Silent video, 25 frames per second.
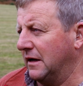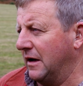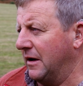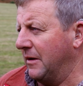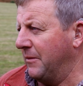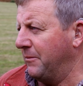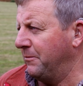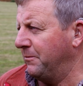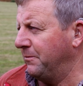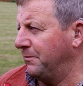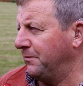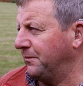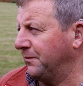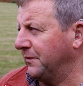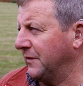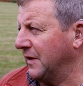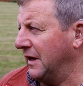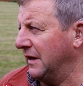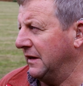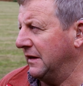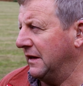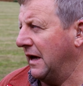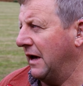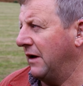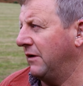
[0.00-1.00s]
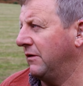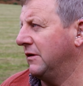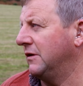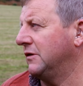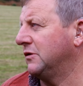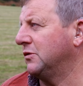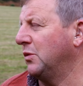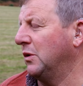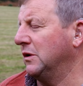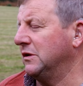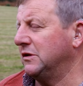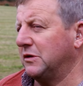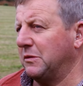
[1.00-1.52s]
um, and now
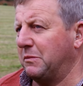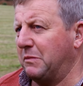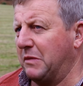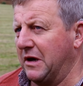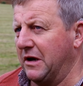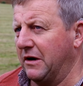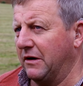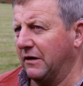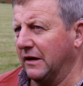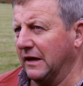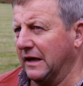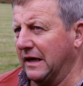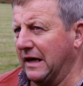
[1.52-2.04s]
this one's appeared